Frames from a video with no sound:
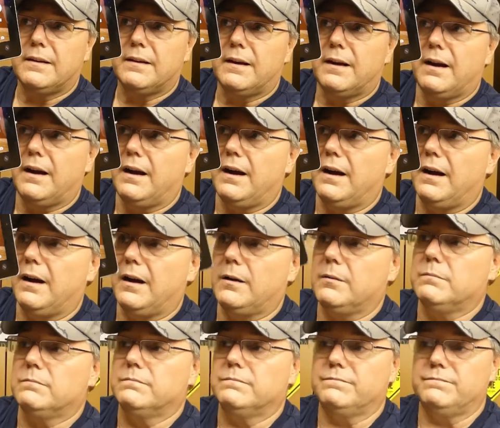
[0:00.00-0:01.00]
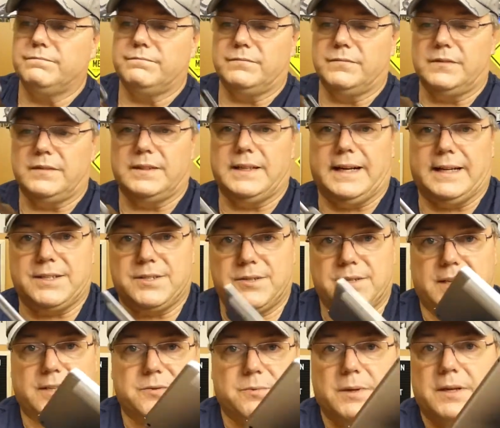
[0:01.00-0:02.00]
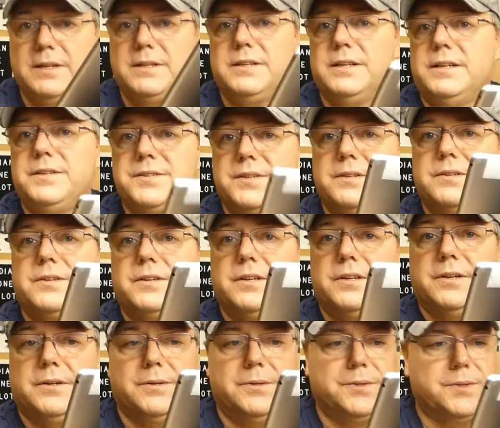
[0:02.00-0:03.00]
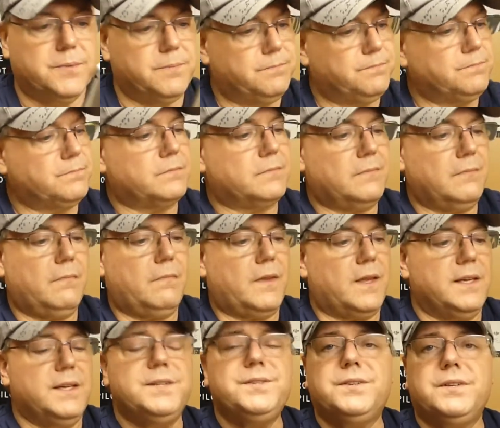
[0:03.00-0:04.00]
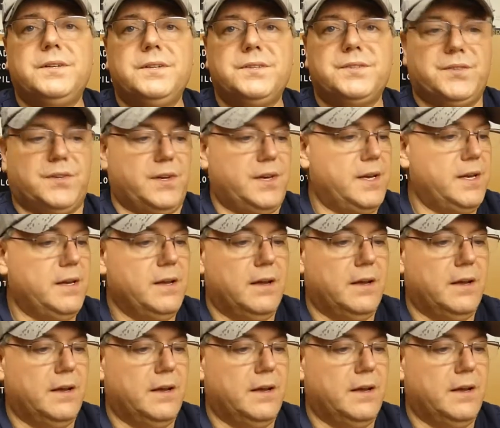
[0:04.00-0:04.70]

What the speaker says: that's really decent to use, easy to see.